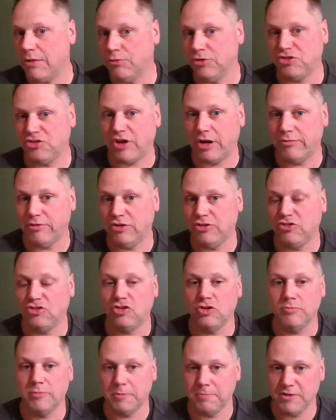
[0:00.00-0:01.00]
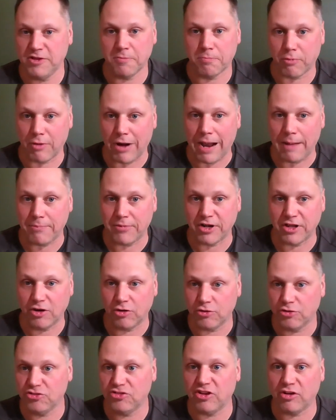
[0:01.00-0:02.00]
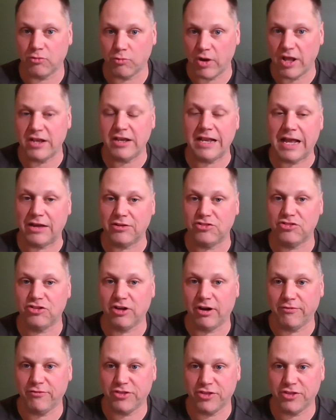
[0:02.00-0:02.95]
which I would assume would be the property owners that renting out stuff.